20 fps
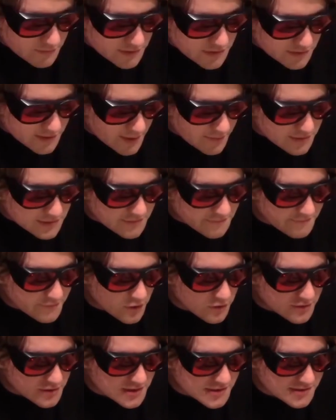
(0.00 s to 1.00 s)
that one's
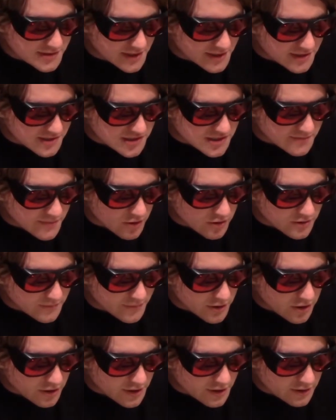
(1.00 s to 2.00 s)
focused. I can smell the
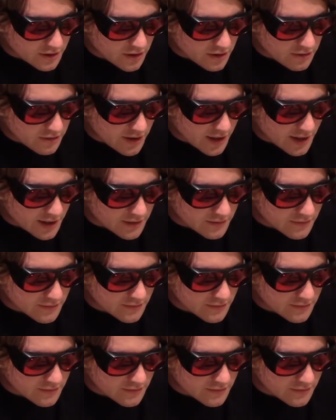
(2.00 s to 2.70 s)
burning. All right.